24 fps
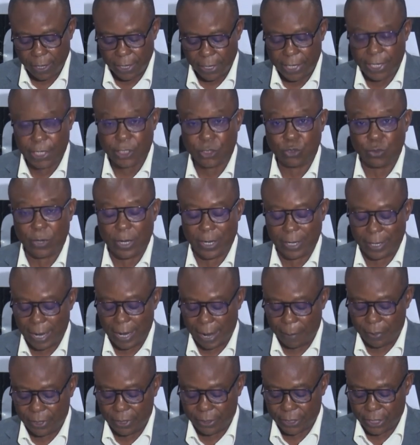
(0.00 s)
into a
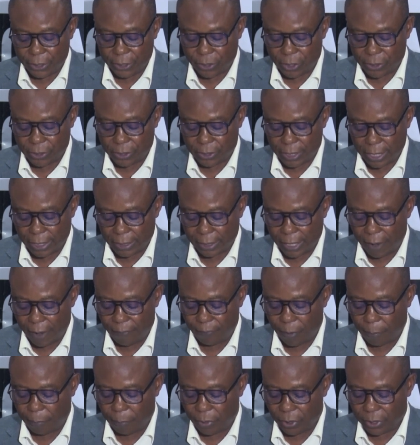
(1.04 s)
rehabilitation center
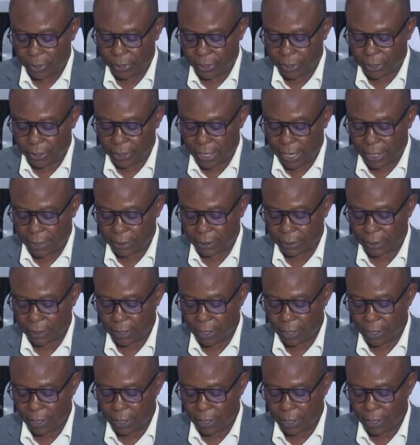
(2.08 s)
for politicians